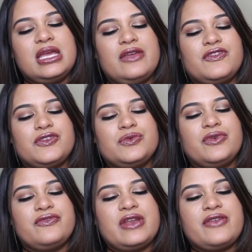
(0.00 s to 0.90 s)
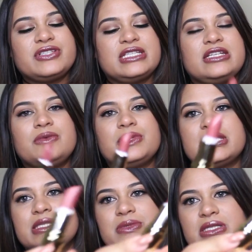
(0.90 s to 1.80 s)
If you've never seen what
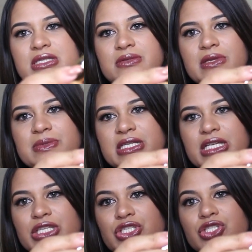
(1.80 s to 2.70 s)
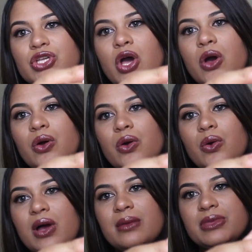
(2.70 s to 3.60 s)
this lipstick is
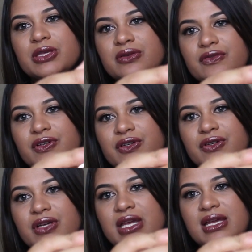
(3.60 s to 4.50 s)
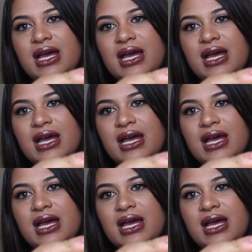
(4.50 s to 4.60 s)
so beautiful.